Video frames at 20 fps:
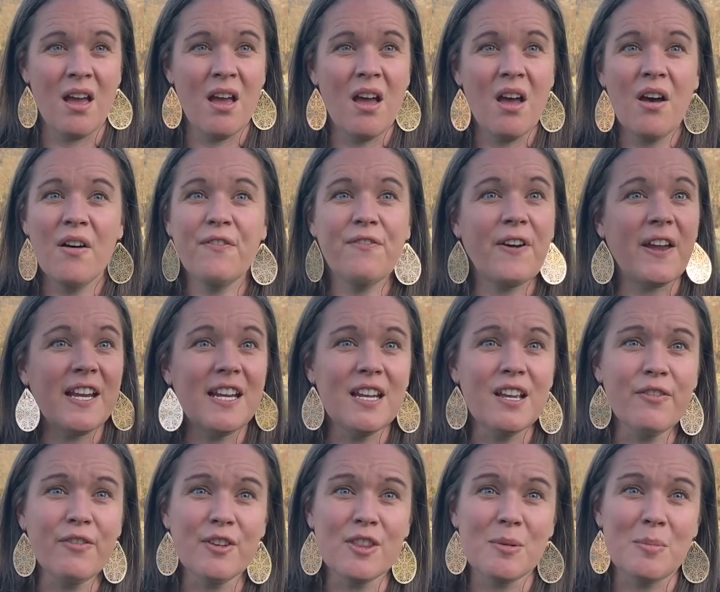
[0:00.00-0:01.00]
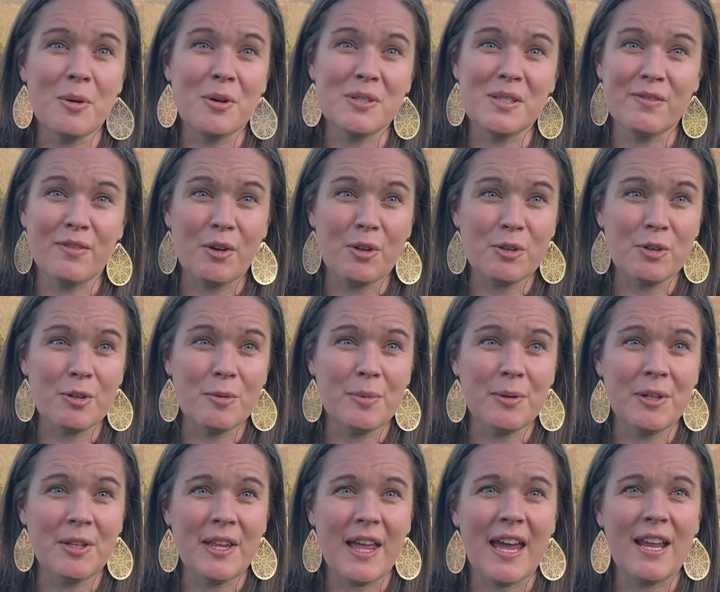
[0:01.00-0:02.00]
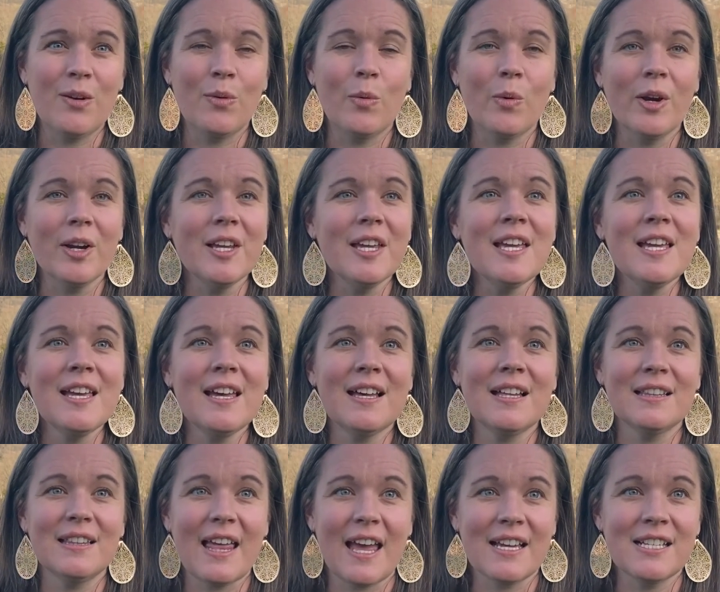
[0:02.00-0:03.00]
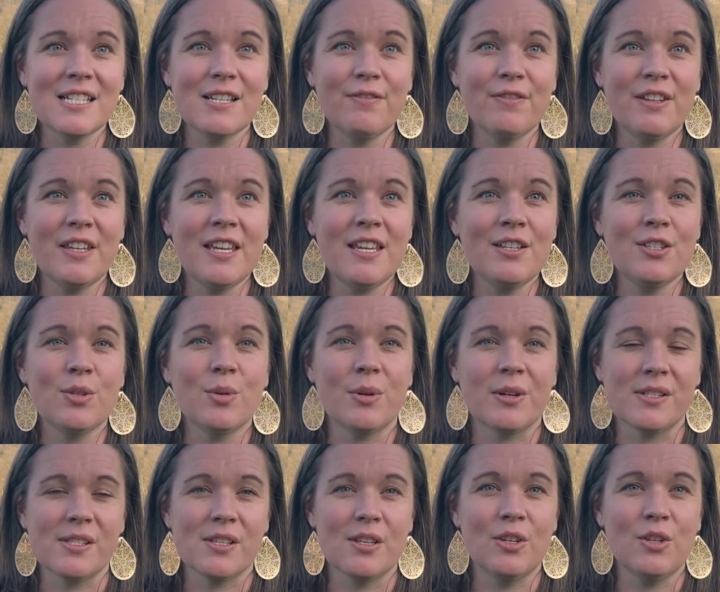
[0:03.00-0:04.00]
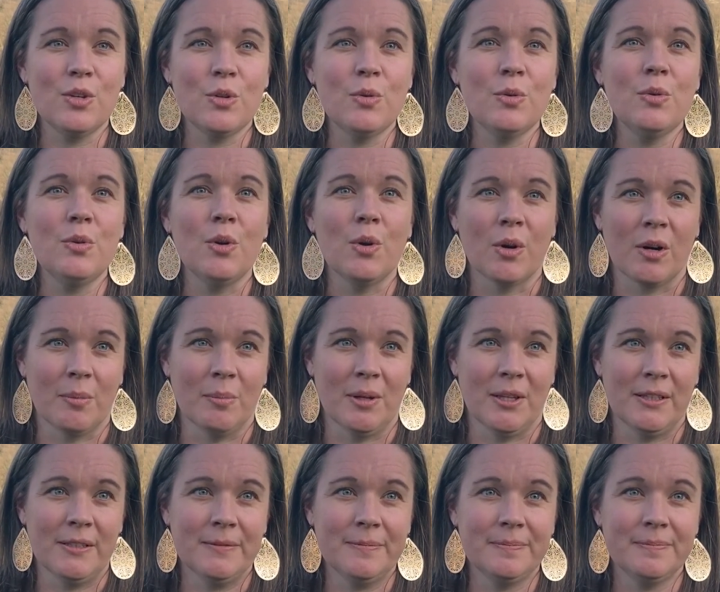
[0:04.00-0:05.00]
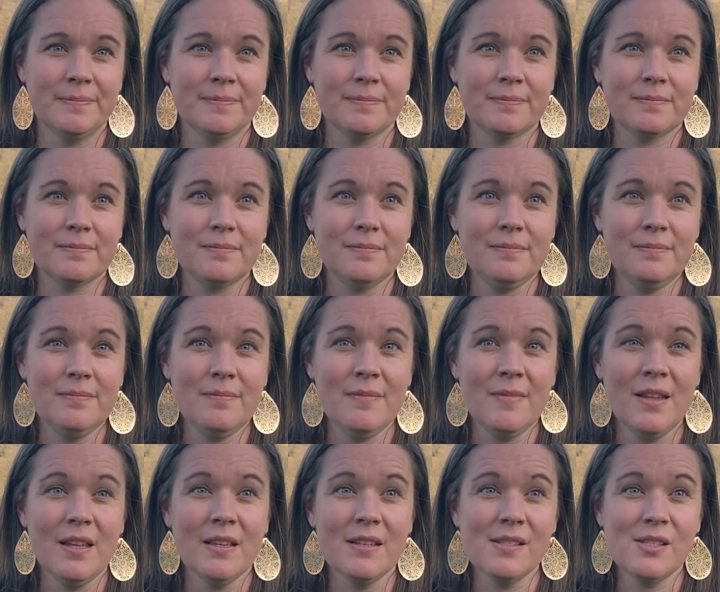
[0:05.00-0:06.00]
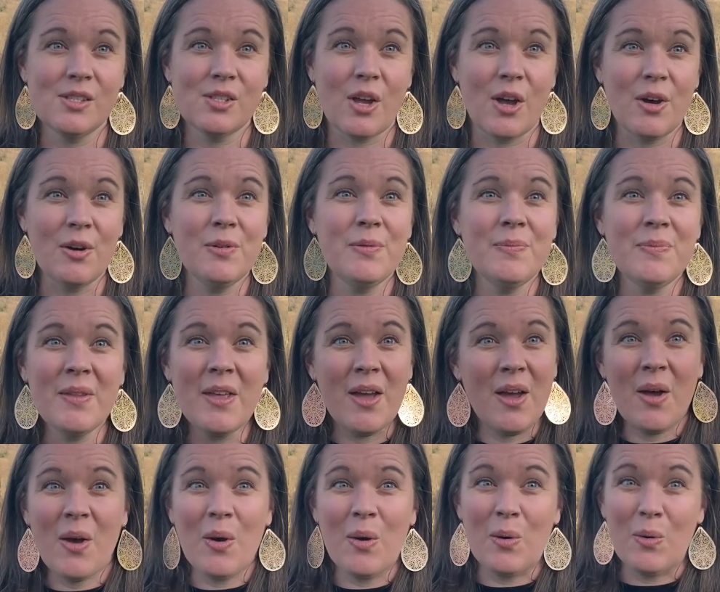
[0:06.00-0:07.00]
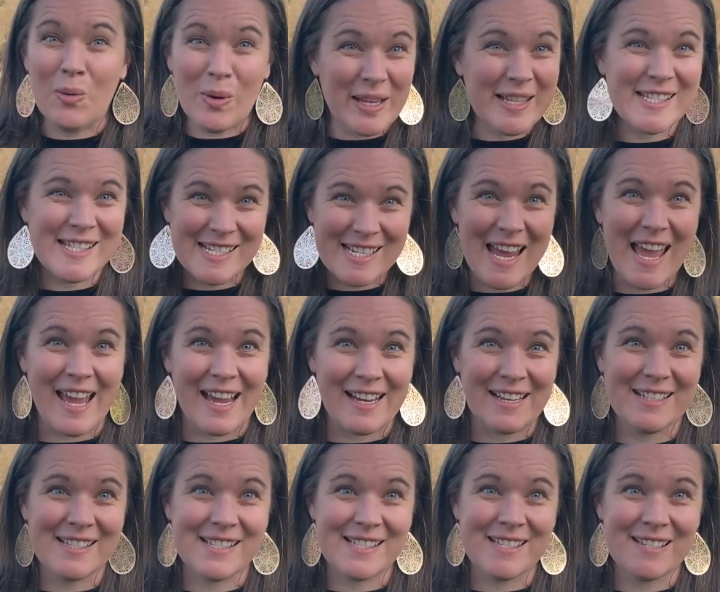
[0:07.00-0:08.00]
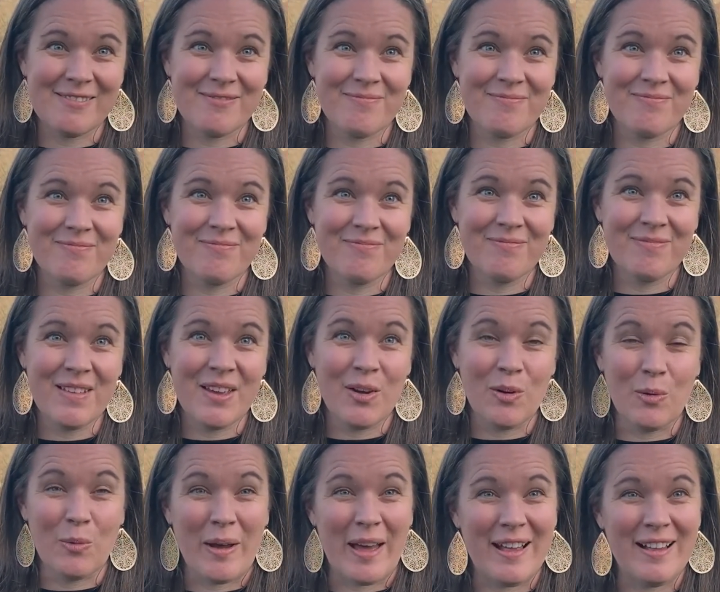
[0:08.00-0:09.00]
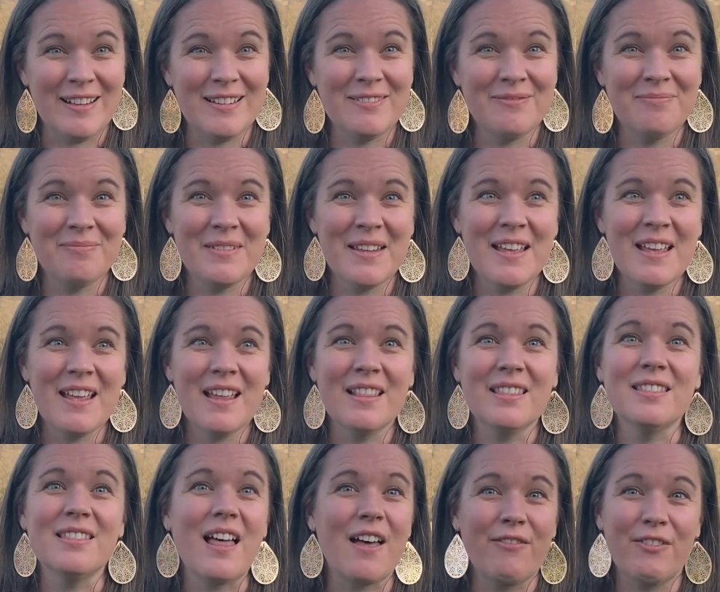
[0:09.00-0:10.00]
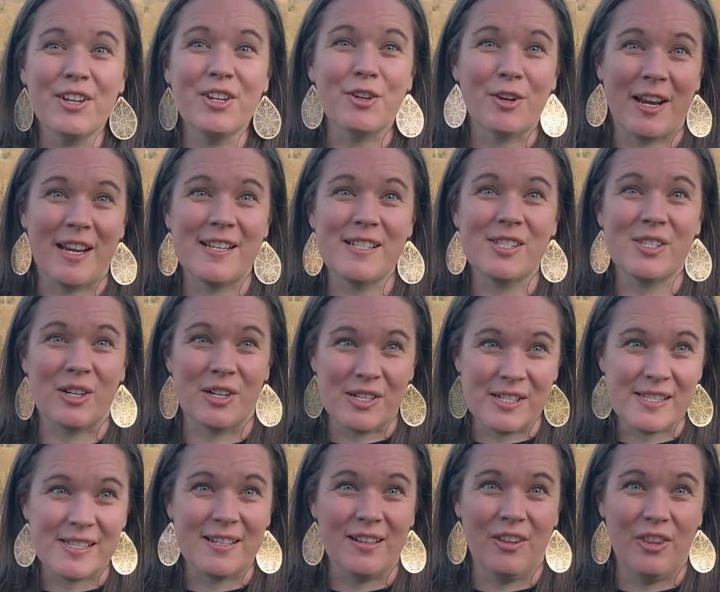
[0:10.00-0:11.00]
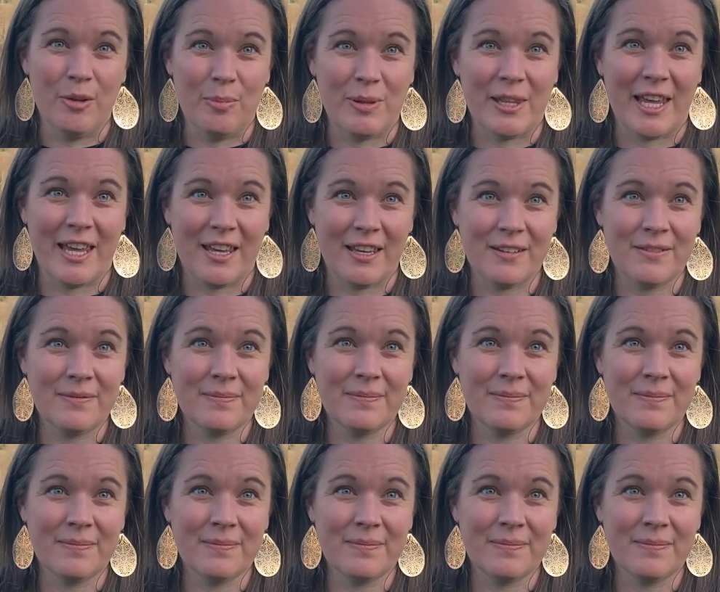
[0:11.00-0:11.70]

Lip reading: fighting for the most vulnerable, and working collectively towards a new normal. So, what's next? Well, love and grace are still the plan.